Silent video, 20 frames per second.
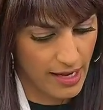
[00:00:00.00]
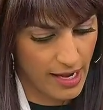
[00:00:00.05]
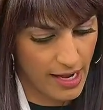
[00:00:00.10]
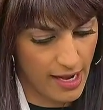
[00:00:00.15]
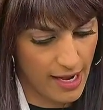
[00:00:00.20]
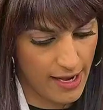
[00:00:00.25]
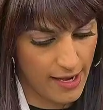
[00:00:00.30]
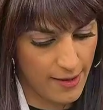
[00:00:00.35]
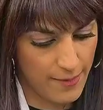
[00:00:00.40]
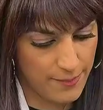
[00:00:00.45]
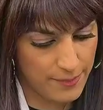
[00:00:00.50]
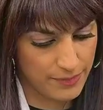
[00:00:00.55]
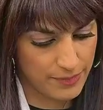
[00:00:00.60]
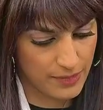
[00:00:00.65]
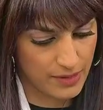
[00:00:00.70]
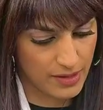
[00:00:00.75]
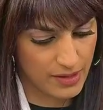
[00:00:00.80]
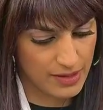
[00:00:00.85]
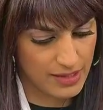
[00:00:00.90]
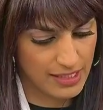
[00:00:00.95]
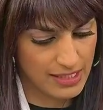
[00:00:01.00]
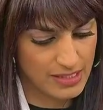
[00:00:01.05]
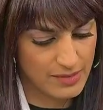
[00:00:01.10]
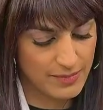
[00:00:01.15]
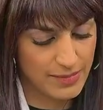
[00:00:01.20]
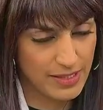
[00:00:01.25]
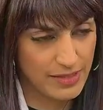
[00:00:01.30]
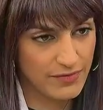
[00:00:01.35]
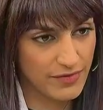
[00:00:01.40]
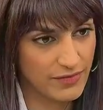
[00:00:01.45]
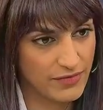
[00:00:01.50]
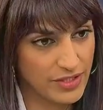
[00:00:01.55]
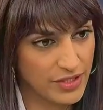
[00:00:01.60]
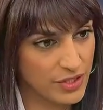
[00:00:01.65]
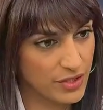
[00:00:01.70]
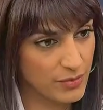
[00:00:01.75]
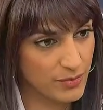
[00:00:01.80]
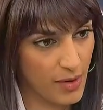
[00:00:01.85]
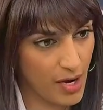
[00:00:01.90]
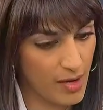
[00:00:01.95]
Um, these B
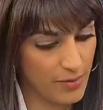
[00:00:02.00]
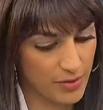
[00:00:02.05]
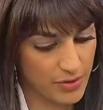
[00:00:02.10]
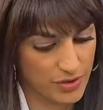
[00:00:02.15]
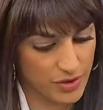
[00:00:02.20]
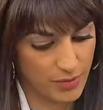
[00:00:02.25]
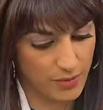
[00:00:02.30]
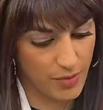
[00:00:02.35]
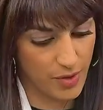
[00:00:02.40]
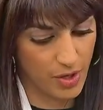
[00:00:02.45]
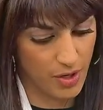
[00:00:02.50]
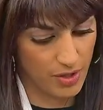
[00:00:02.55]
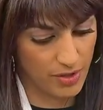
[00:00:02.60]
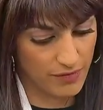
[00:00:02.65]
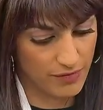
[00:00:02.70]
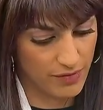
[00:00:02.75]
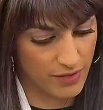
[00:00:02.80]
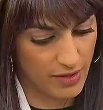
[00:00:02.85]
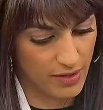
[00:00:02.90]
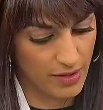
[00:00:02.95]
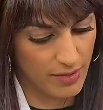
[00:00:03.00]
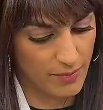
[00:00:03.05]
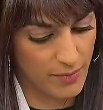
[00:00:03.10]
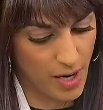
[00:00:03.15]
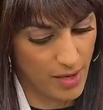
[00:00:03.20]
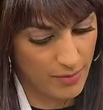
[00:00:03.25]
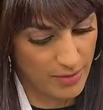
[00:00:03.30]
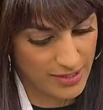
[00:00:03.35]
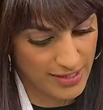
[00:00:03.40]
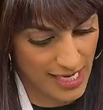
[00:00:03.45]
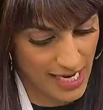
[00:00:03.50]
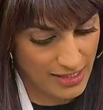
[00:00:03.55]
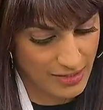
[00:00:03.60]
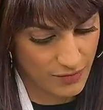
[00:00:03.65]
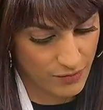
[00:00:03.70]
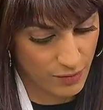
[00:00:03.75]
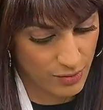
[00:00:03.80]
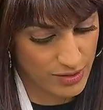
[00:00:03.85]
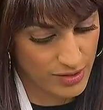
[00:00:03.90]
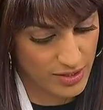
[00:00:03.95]
52 bombers are part of the Bomber
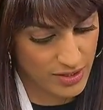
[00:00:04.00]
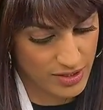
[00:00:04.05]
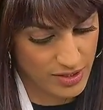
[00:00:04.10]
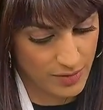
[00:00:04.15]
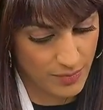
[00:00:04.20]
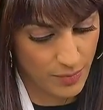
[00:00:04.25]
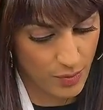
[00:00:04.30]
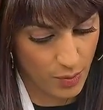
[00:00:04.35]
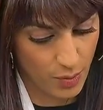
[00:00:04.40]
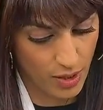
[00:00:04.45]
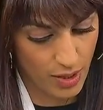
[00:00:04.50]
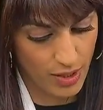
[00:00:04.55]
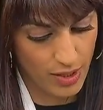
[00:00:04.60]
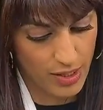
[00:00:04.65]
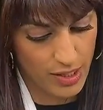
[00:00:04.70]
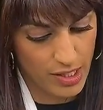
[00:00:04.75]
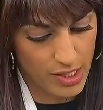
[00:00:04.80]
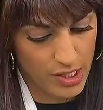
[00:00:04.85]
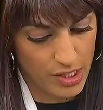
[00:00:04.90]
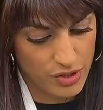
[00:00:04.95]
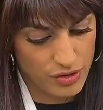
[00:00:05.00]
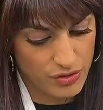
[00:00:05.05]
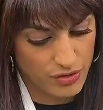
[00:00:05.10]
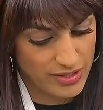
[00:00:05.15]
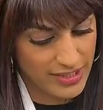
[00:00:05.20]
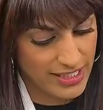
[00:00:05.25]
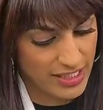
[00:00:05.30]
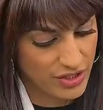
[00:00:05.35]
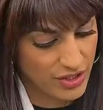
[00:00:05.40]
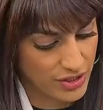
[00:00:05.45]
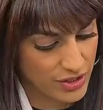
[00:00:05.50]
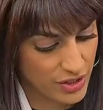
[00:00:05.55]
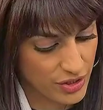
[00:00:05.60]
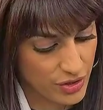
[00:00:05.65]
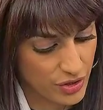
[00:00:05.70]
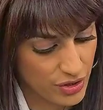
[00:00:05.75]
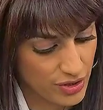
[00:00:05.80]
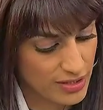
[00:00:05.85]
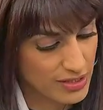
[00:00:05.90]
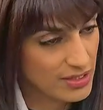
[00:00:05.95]
Task Force to support strategic
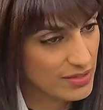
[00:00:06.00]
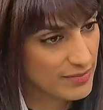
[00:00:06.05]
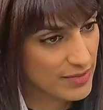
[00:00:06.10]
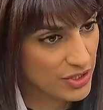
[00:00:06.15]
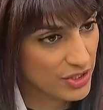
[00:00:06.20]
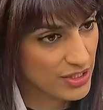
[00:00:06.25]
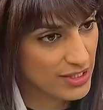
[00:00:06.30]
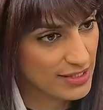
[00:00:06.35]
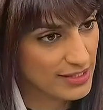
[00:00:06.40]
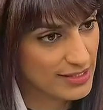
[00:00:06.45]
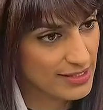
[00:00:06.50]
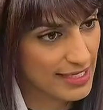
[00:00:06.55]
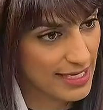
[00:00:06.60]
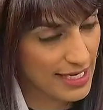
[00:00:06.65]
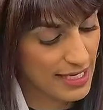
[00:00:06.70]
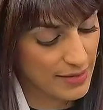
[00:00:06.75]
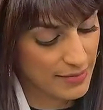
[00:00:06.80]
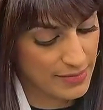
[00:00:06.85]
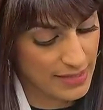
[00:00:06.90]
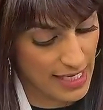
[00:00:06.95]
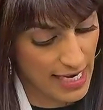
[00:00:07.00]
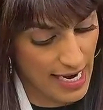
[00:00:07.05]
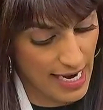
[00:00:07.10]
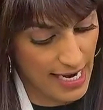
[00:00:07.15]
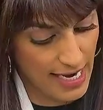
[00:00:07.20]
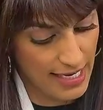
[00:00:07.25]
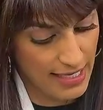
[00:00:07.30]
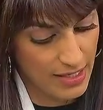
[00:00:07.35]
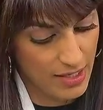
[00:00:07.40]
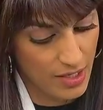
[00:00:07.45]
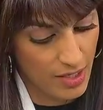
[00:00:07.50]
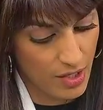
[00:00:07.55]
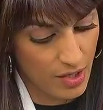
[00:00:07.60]
deterrence missions aimed at